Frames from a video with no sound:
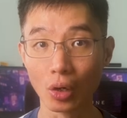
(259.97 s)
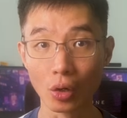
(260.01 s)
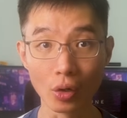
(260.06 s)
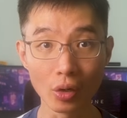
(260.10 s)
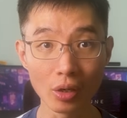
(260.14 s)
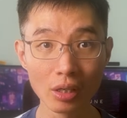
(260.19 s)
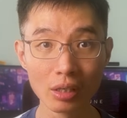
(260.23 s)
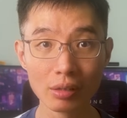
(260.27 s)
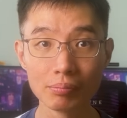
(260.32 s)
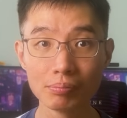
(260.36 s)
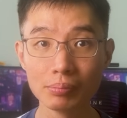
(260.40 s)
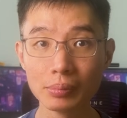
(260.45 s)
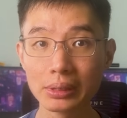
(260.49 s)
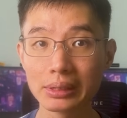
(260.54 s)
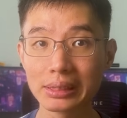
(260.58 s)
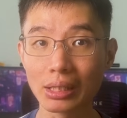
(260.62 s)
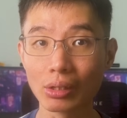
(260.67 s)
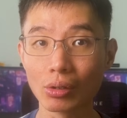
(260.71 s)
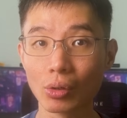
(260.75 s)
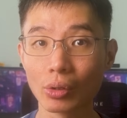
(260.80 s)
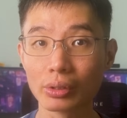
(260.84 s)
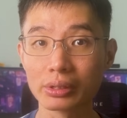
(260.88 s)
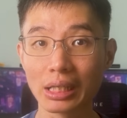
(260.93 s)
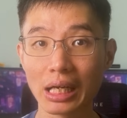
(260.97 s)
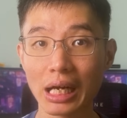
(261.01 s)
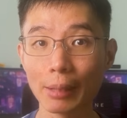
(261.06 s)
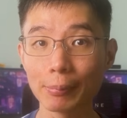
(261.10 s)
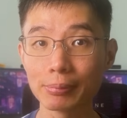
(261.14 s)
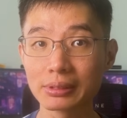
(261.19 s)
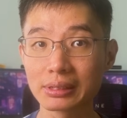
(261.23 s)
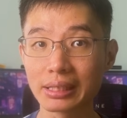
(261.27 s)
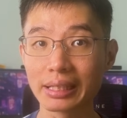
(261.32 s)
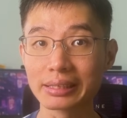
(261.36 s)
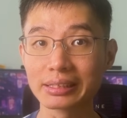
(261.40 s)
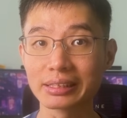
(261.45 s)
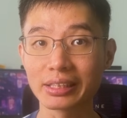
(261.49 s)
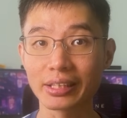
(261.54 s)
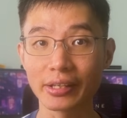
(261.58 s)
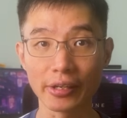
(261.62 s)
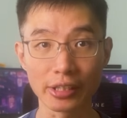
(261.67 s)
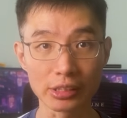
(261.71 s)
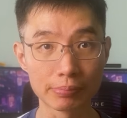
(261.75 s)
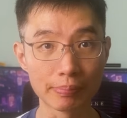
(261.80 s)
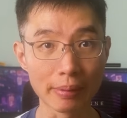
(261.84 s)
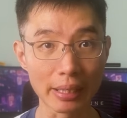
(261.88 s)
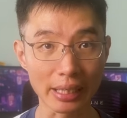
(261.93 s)
or miss out on the upsized
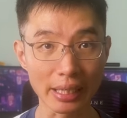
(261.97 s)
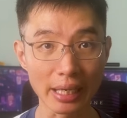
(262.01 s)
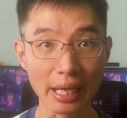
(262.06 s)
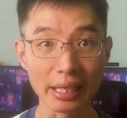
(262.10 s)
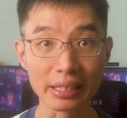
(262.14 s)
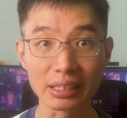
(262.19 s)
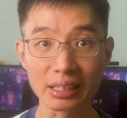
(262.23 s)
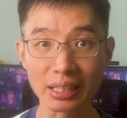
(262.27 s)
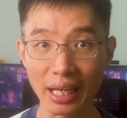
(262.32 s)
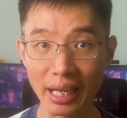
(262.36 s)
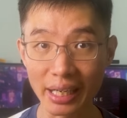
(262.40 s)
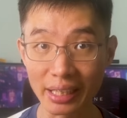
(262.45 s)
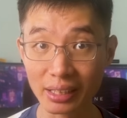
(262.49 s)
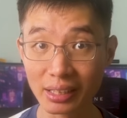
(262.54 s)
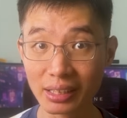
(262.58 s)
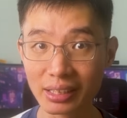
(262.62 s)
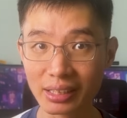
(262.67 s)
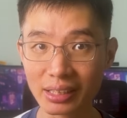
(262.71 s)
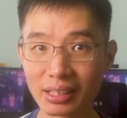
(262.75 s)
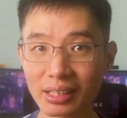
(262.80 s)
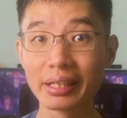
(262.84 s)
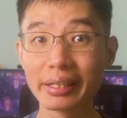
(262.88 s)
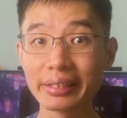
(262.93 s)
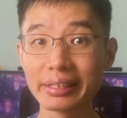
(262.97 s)
cashback entirely.